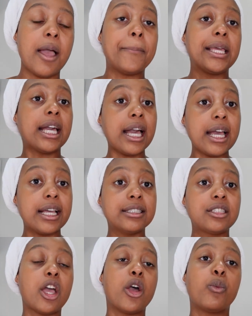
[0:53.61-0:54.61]

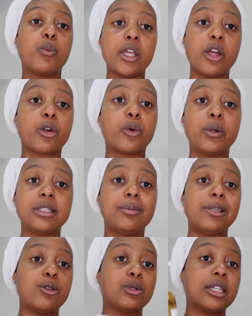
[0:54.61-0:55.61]
because we are going to
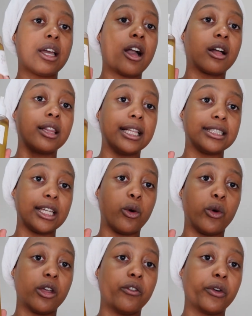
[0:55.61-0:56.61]
be using a cleansing
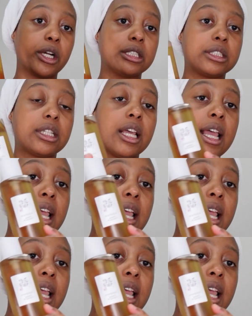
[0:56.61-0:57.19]
oil first.